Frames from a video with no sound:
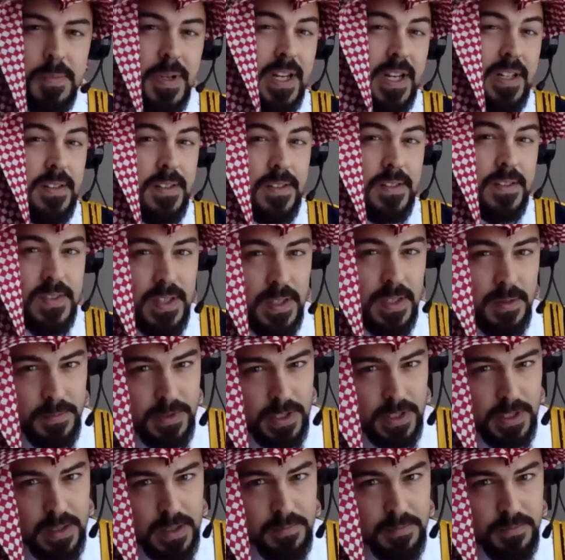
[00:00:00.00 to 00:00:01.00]
but at the same
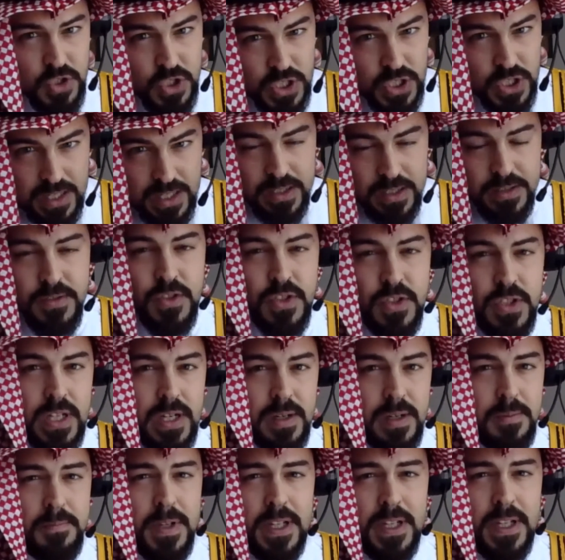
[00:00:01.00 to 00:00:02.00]
time, challenge
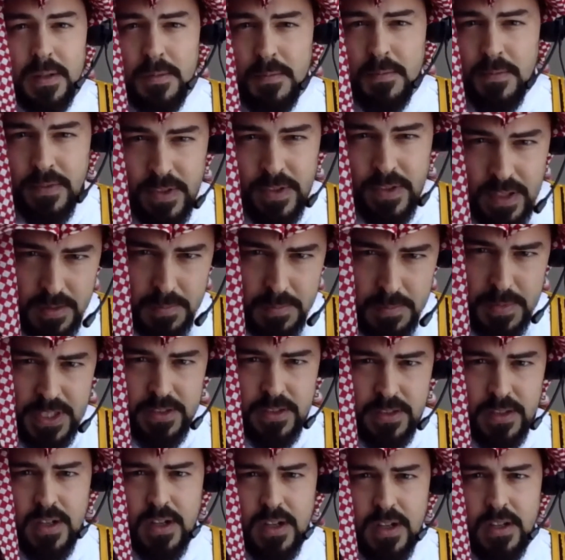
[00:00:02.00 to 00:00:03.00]
them, make them think about
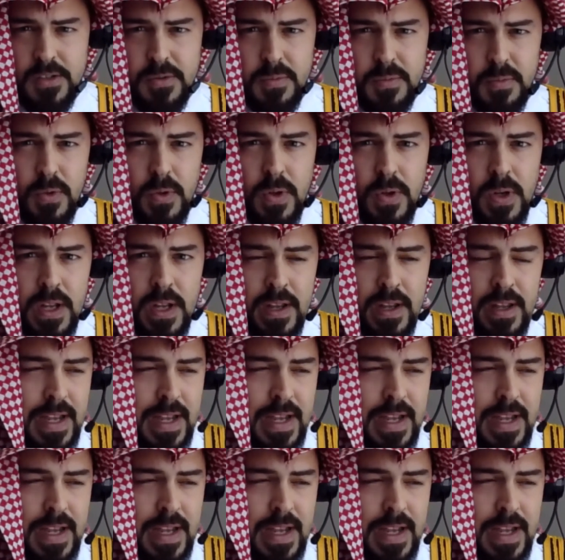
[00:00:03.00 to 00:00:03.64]
the gospel,